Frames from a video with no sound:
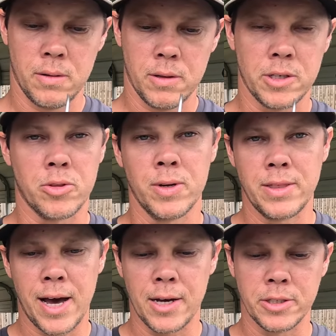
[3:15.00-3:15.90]
It's a
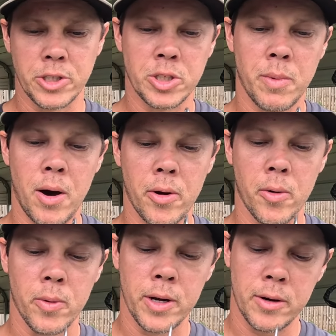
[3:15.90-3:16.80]
3000
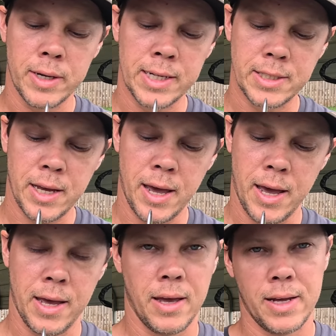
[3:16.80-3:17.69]
Shimano reel. It's
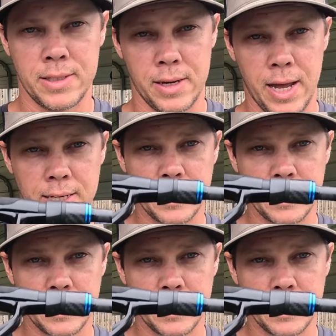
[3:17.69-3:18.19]
a neck